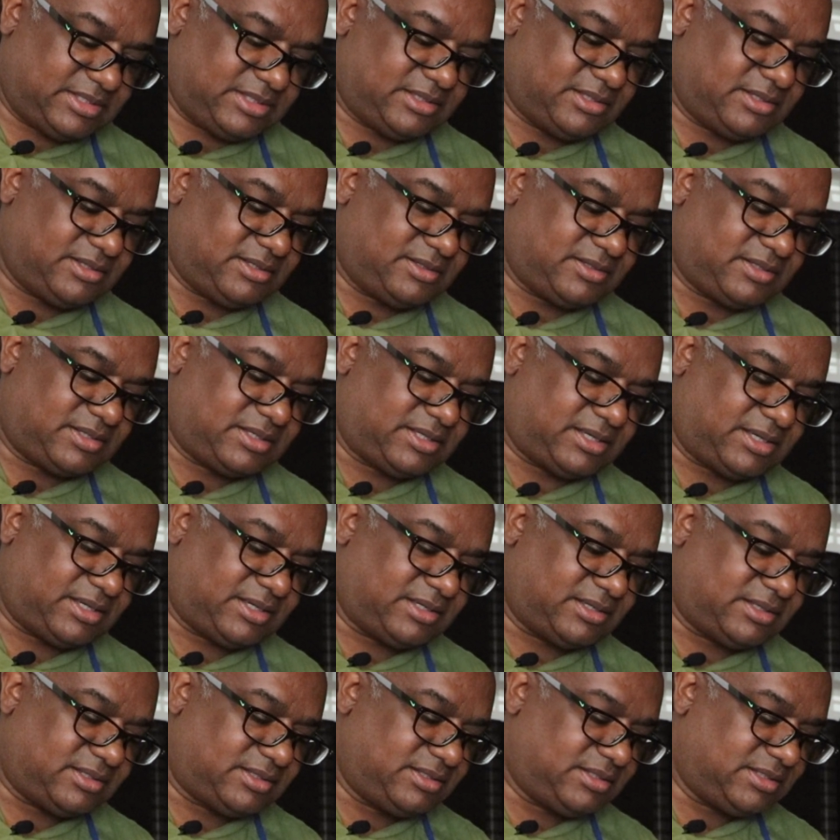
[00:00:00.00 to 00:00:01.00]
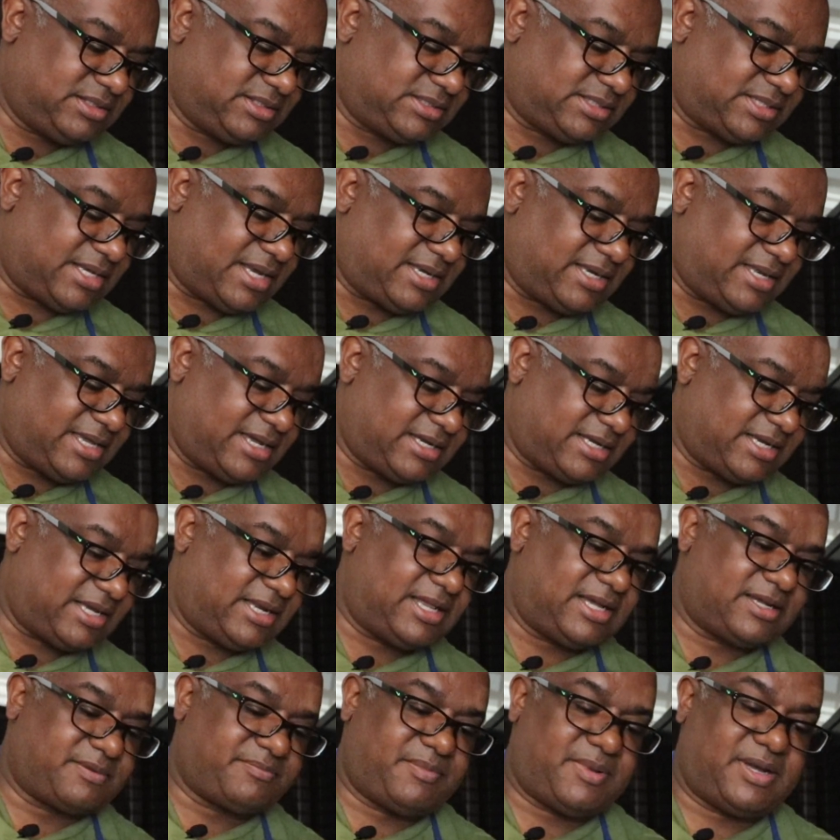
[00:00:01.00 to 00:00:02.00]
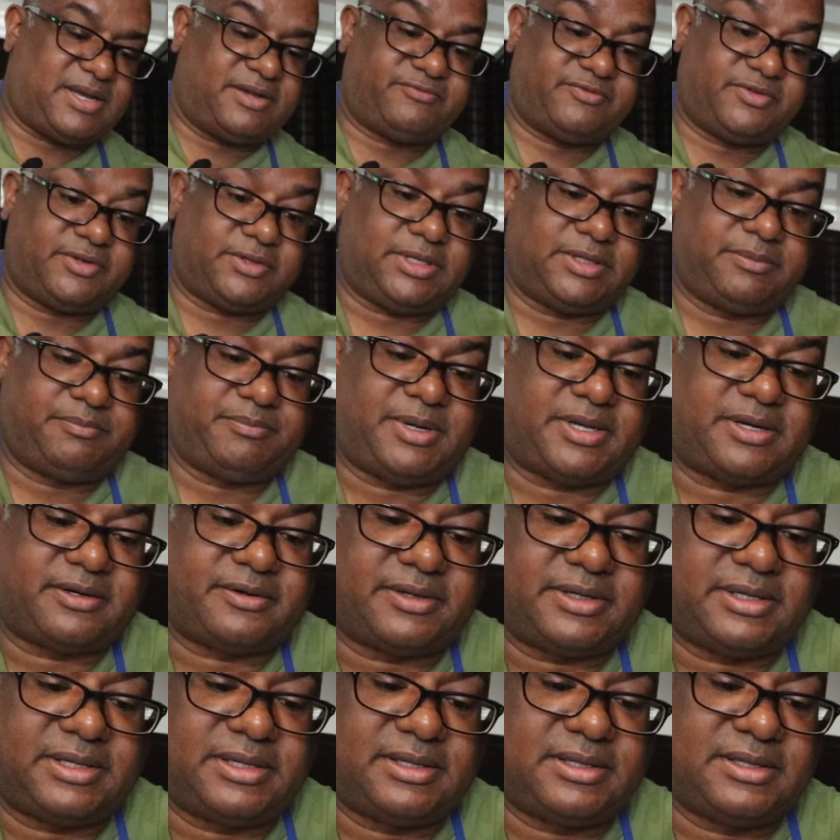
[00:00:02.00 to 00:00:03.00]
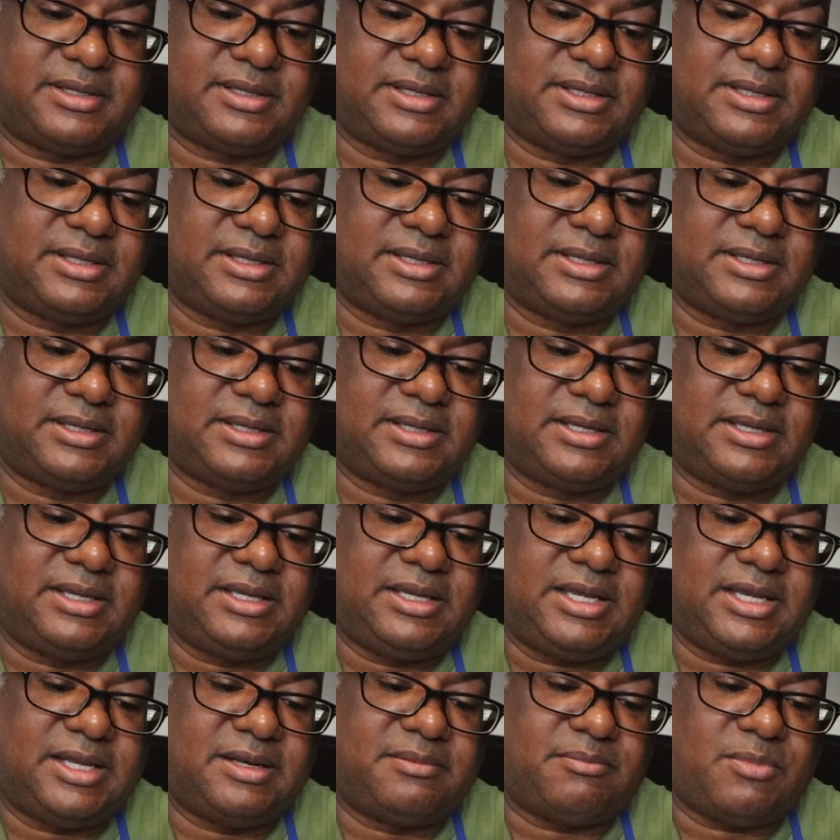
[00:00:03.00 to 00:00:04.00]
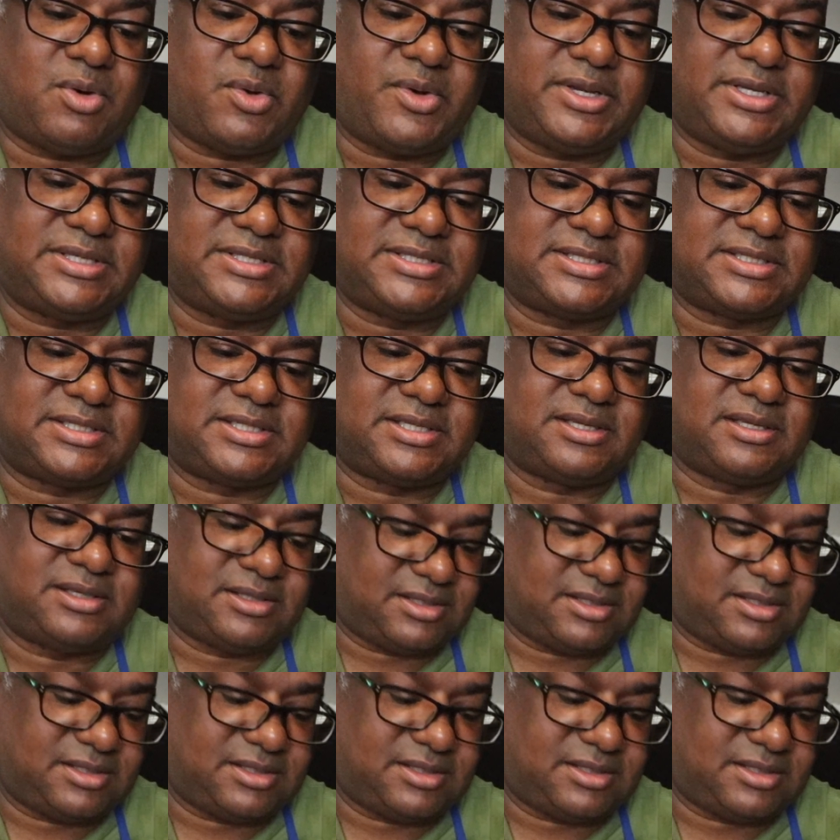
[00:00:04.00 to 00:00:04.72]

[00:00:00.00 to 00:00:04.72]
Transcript: Okay, so I like mine really buttery and moist.